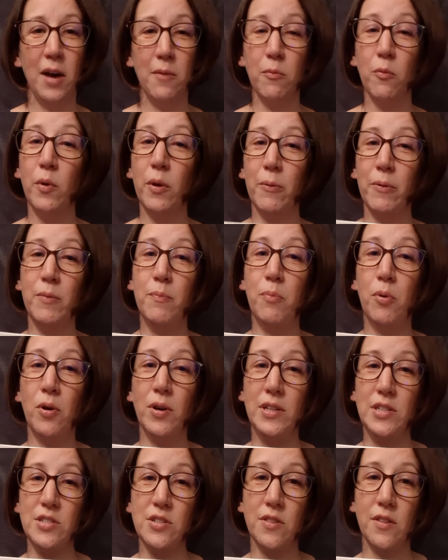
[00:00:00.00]
We would
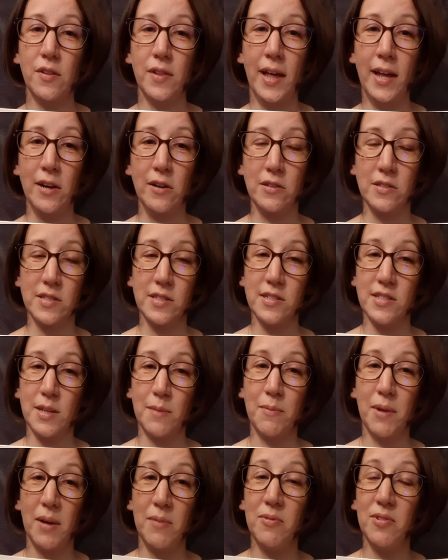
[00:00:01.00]
point to the letters and
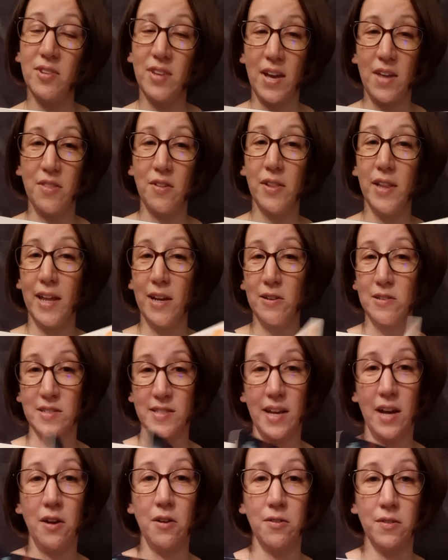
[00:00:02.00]
sometimes say the letter
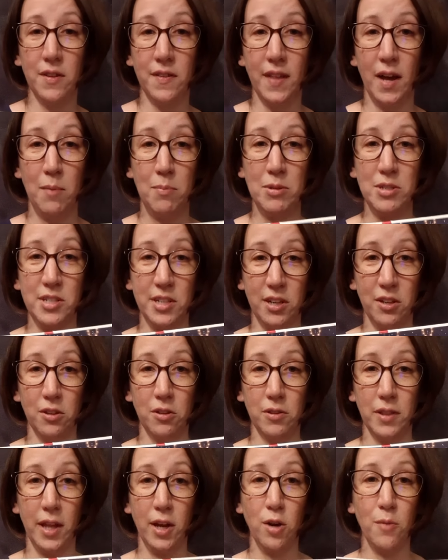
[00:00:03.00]
sound that that
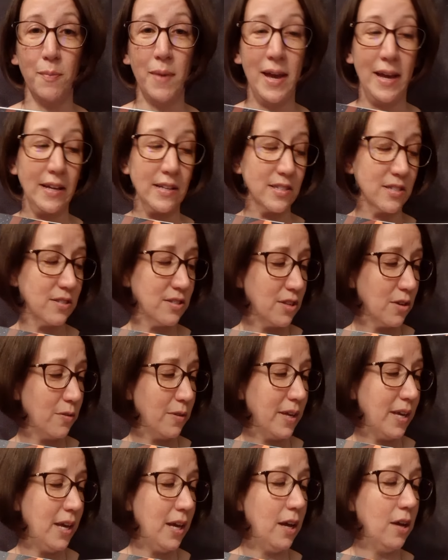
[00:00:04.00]
particular letter makes. So
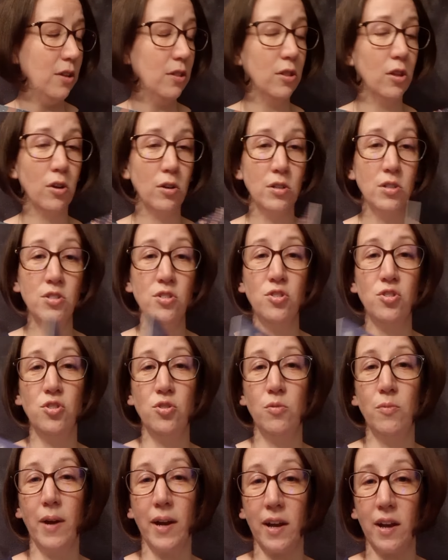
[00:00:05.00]
he learned
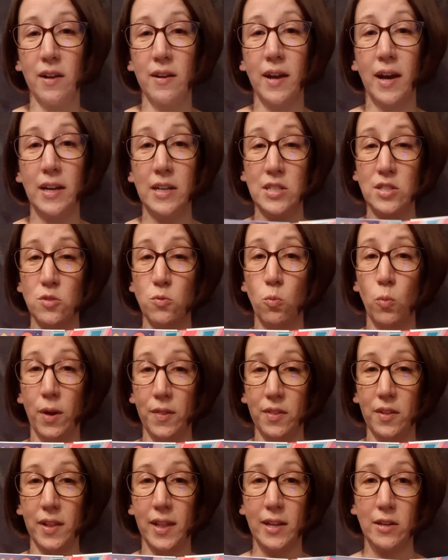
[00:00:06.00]
to recognize
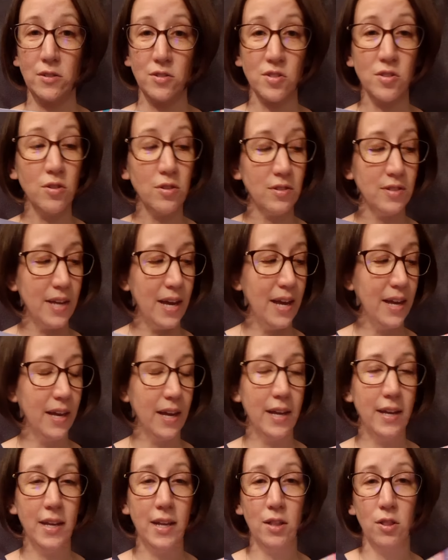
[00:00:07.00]
what the letters looked like,
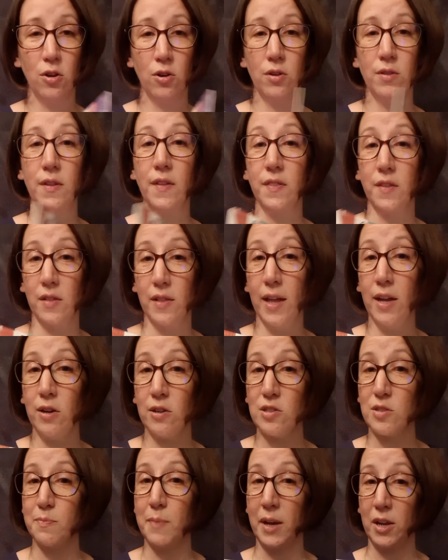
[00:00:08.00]
and he learned that the
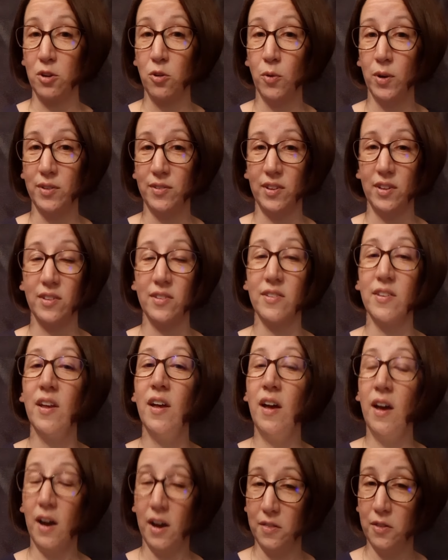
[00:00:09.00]
letters make noises,
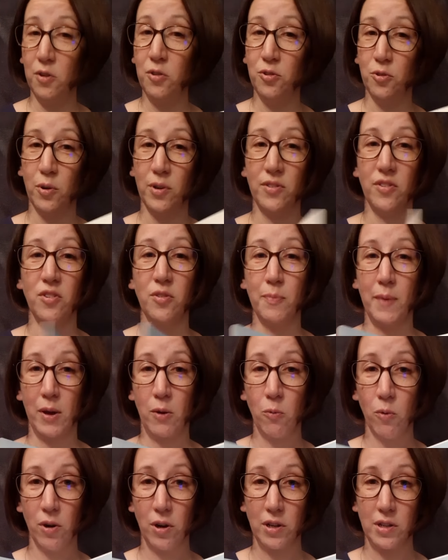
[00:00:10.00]
and those noises make
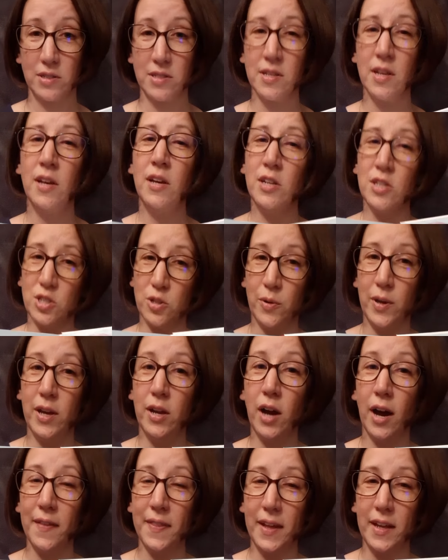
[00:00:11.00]
words. So he
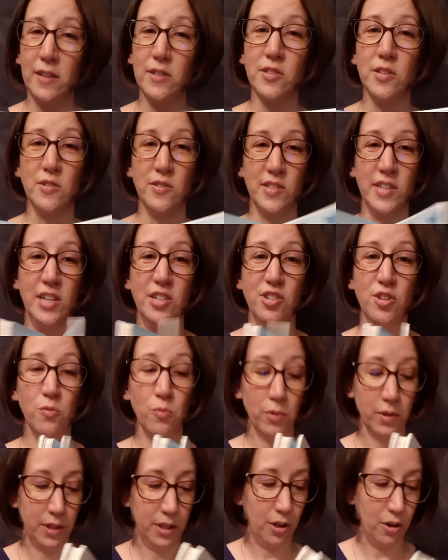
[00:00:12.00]
got that association
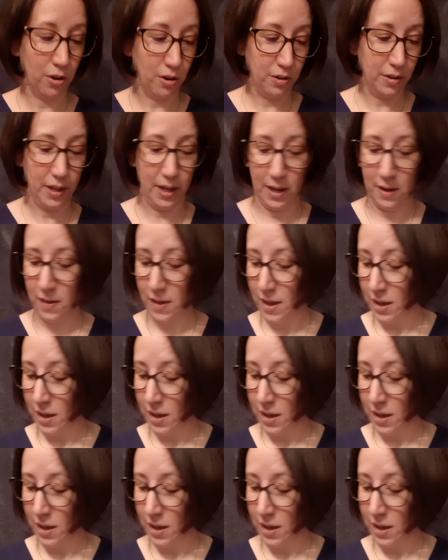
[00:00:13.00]
really early.